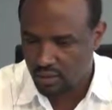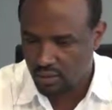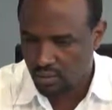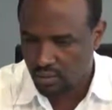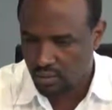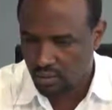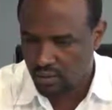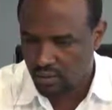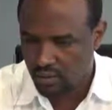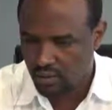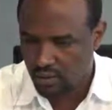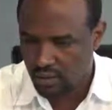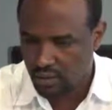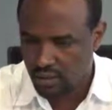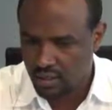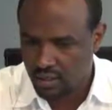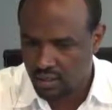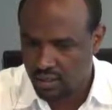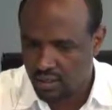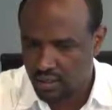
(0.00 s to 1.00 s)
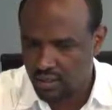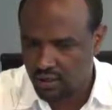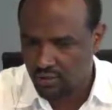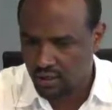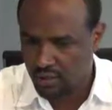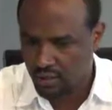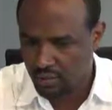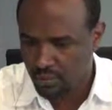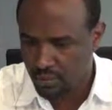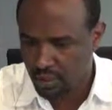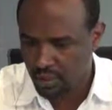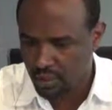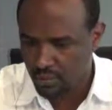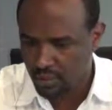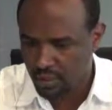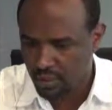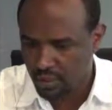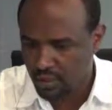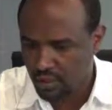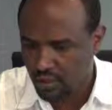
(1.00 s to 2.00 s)
or flood research farming,
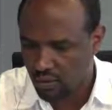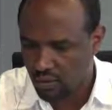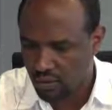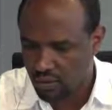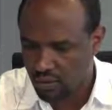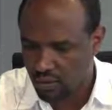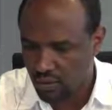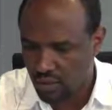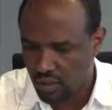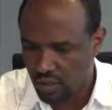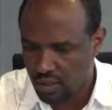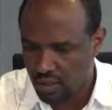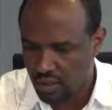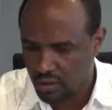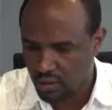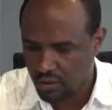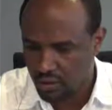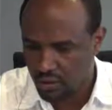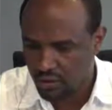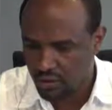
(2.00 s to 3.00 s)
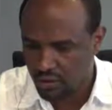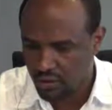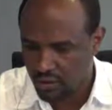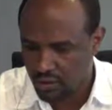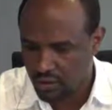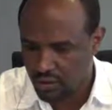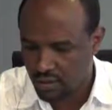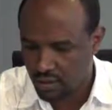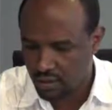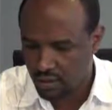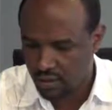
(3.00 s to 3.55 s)
and also other benefits.